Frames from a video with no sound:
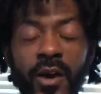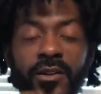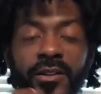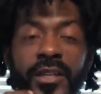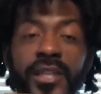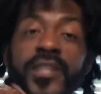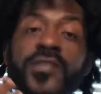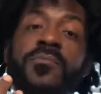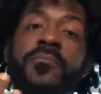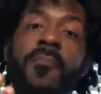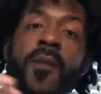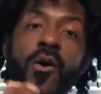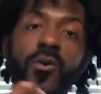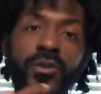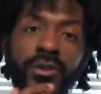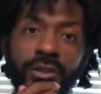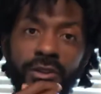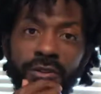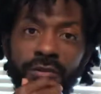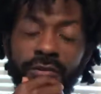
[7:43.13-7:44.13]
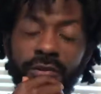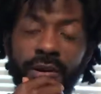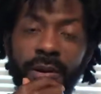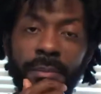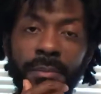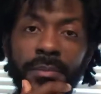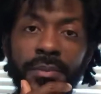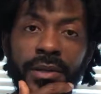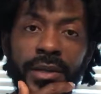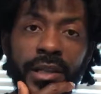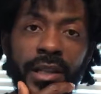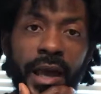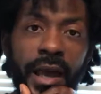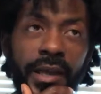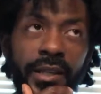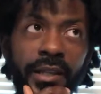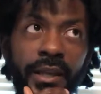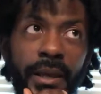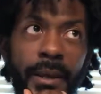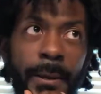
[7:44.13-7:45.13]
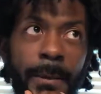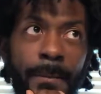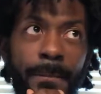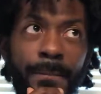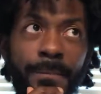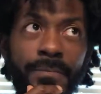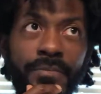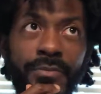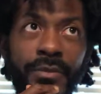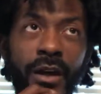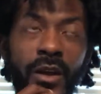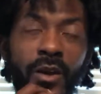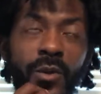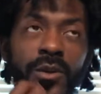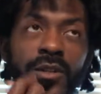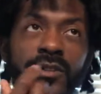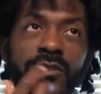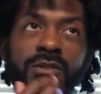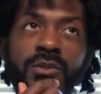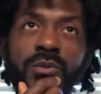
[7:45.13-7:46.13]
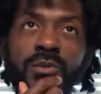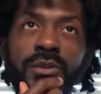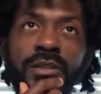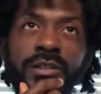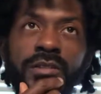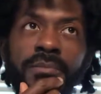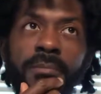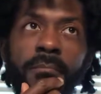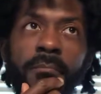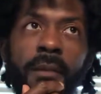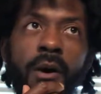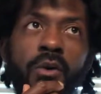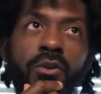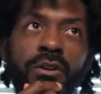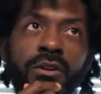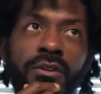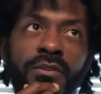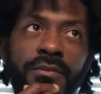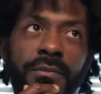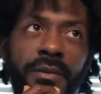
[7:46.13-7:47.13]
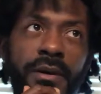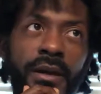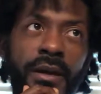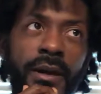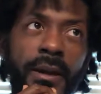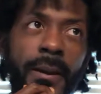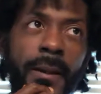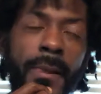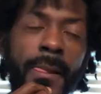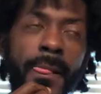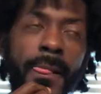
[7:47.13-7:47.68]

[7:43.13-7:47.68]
his motive. I'm gonna put it like that. I don't want to assume his motive, but